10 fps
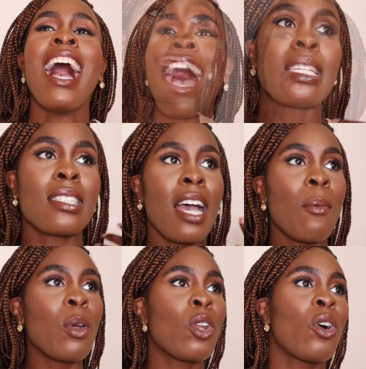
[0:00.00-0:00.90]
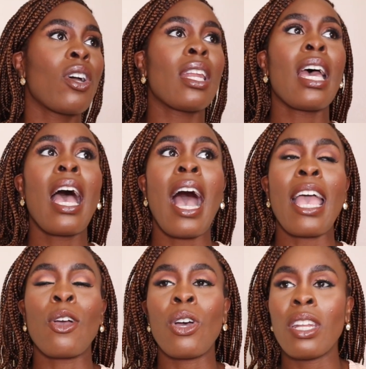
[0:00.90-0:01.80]
And as time went on, I
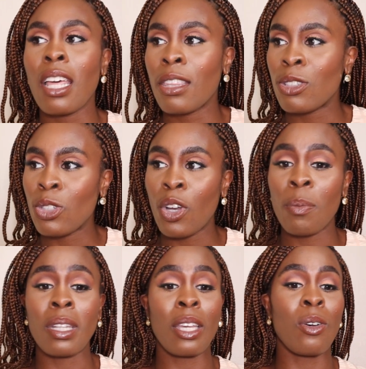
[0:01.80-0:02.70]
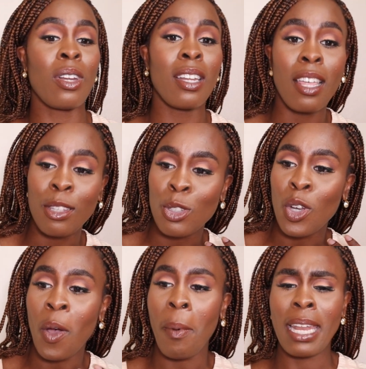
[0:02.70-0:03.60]
got another job, then I got another
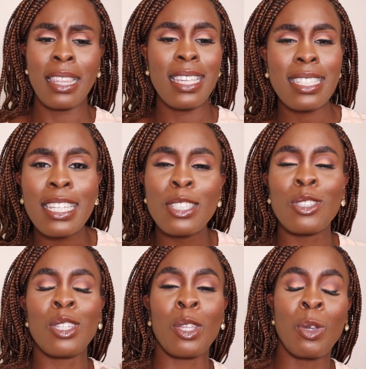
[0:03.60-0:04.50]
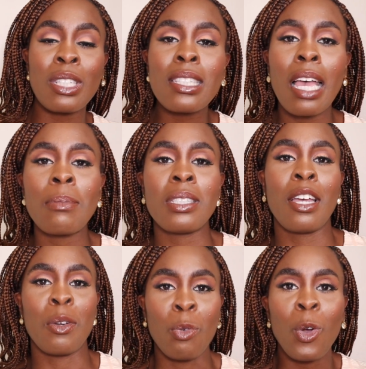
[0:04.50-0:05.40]
job, and these things, the good times
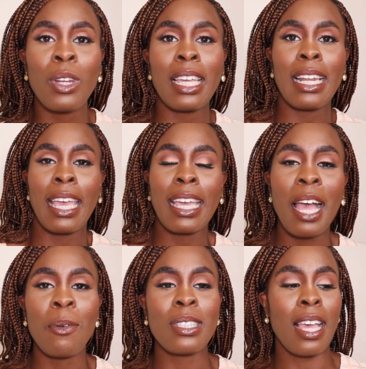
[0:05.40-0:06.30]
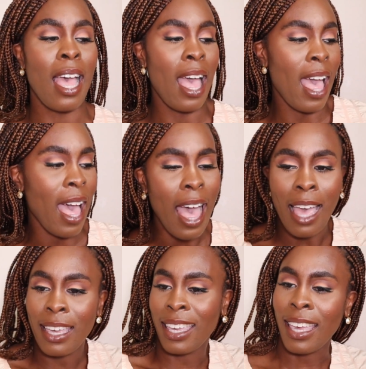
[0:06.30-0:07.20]
started rolling. Like, I was like,
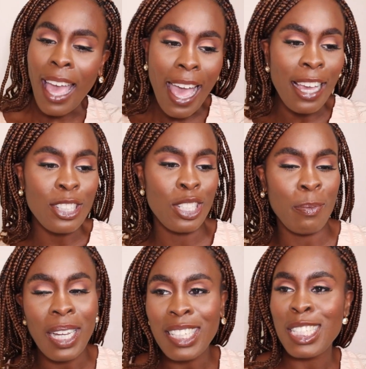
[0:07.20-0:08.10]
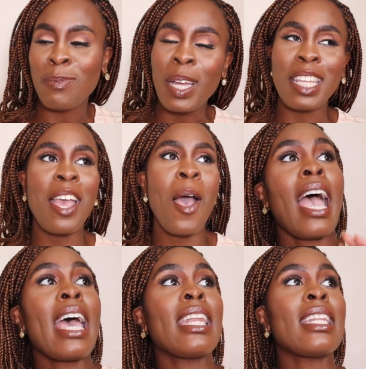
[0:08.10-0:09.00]
okay, shmoney.
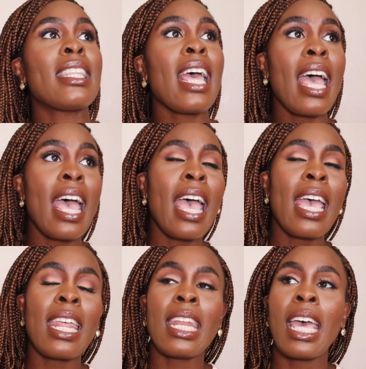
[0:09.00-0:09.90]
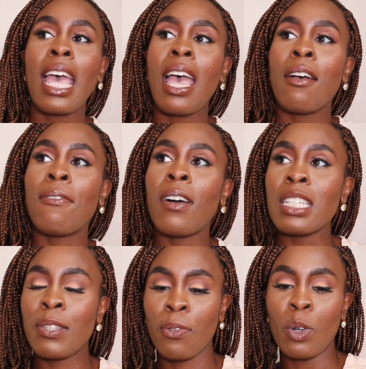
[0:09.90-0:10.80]
And then
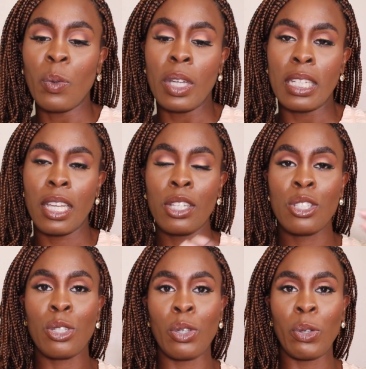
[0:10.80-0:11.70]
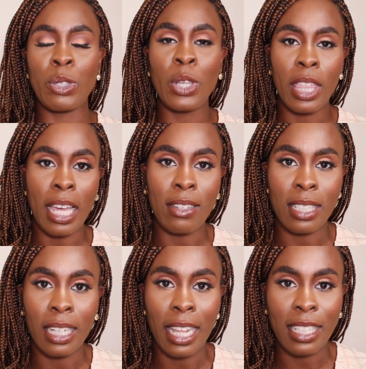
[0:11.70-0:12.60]
fast forward to
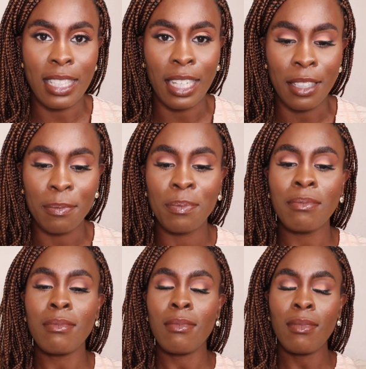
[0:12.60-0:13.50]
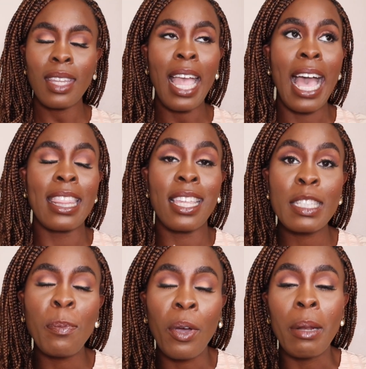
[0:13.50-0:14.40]
2018. At this
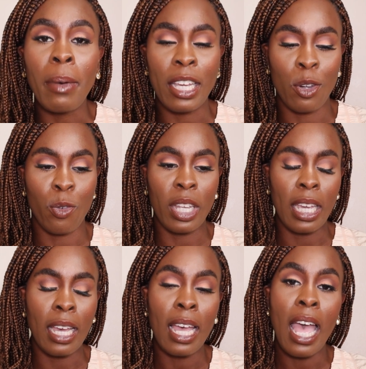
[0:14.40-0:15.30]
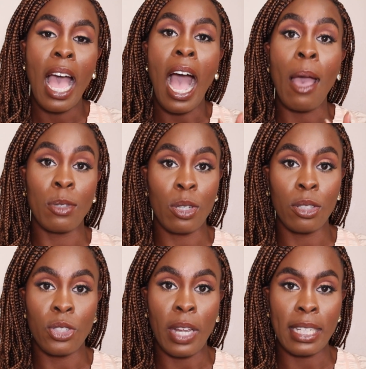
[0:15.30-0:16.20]
point in my career, I was
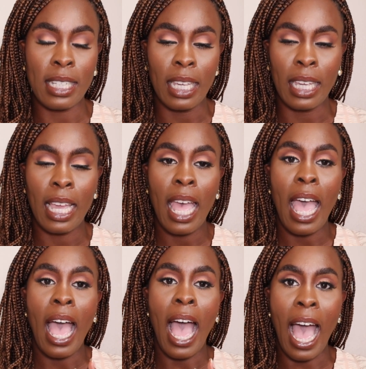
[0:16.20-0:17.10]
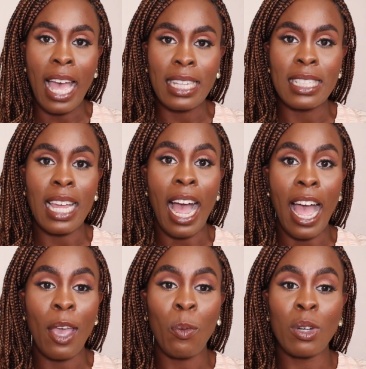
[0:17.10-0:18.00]
contracting, and
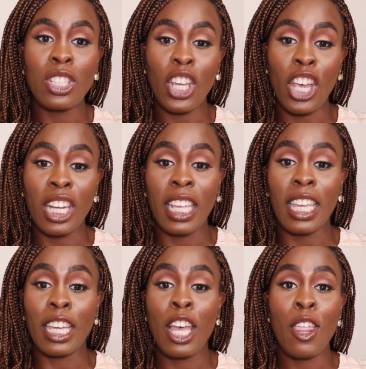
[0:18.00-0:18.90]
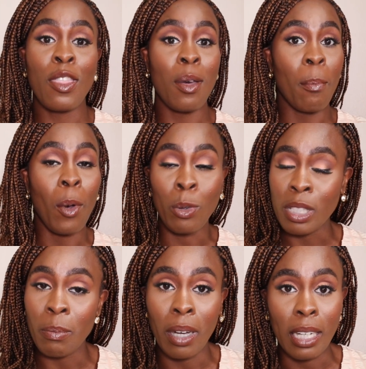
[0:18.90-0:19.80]
I was earning the
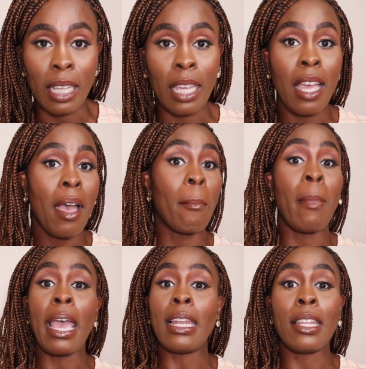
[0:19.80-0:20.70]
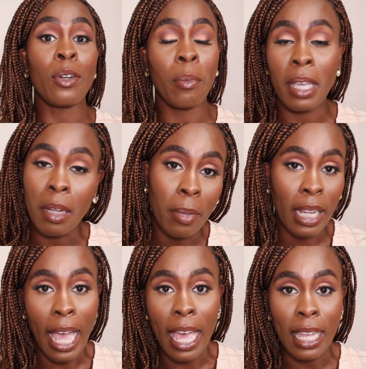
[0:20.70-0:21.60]
most money my little itty bitty
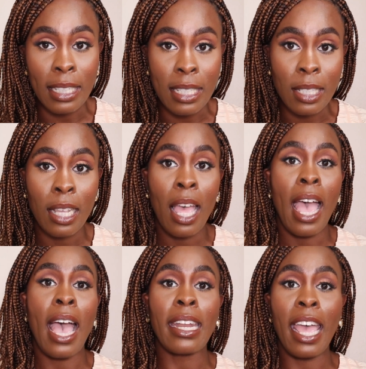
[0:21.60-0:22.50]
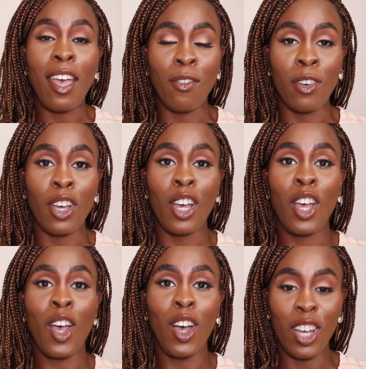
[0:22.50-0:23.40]
hands had ever
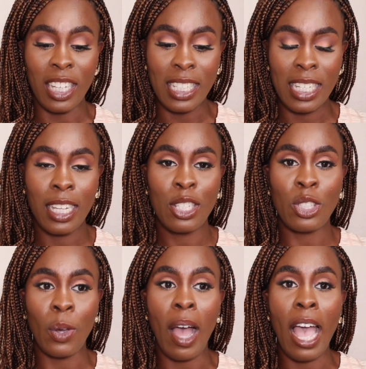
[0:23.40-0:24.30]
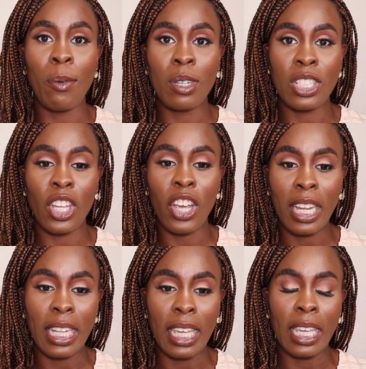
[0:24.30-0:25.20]
earned. So I was
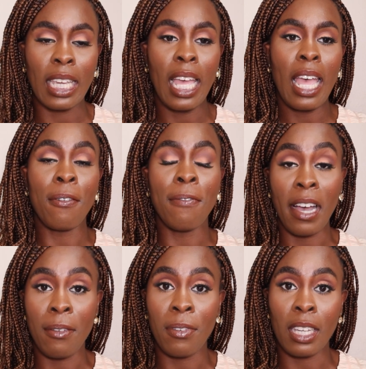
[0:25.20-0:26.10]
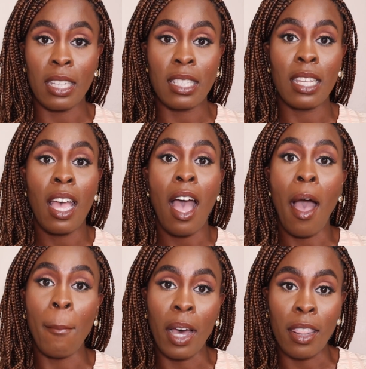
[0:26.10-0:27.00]
earning 5 figures a
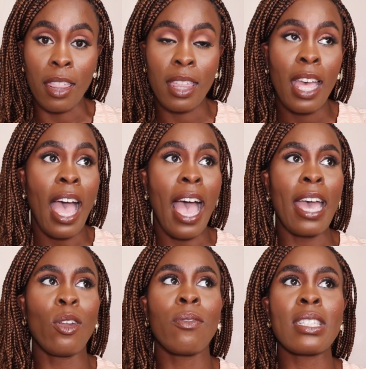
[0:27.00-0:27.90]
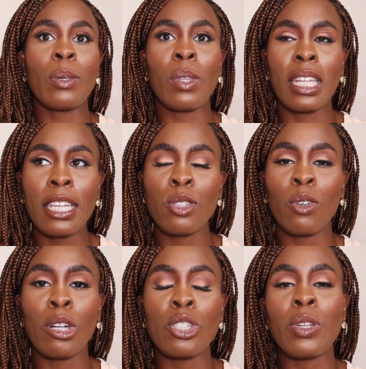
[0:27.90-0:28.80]
month, and obviously with the nature of
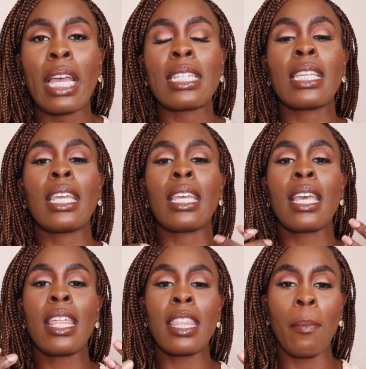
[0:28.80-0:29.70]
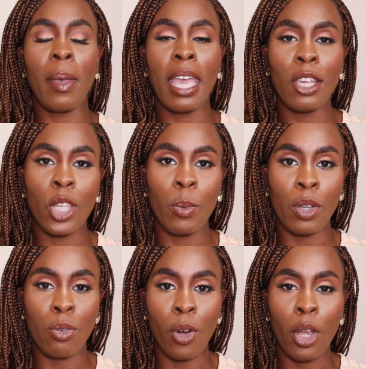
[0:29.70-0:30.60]
contracting, they're paying you in
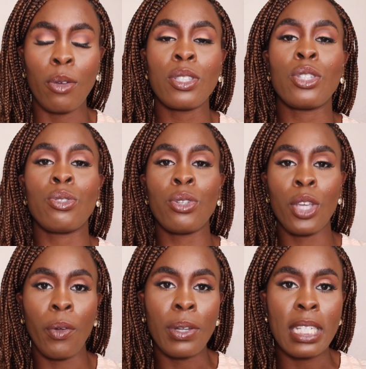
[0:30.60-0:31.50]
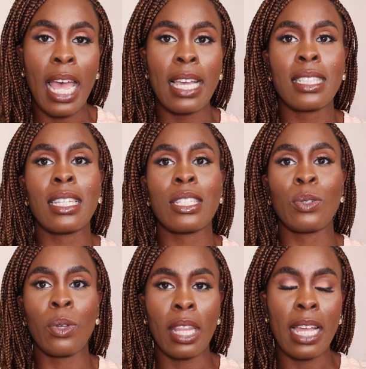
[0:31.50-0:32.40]
gross, you do your own taxes and
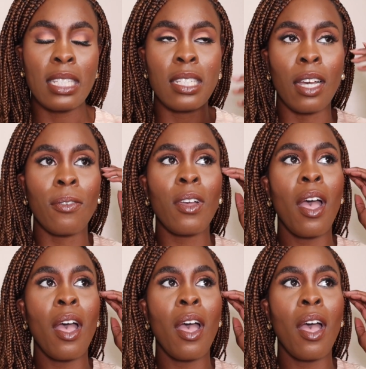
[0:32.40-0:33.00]
all of that stuff.